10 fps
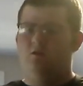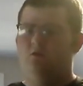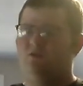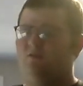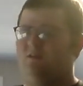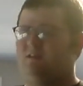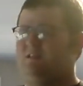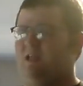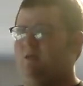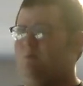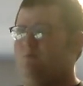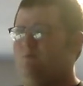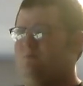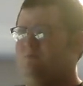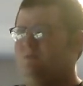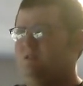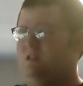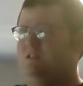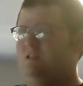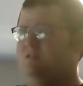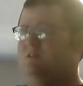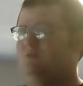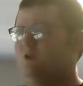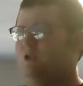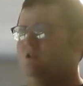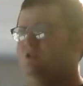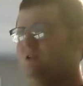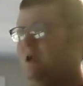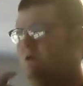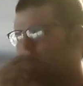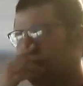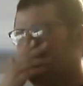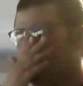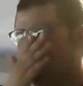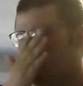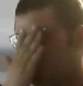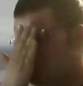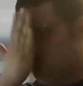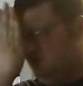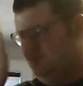Those have the same distance and range and accuracy and such.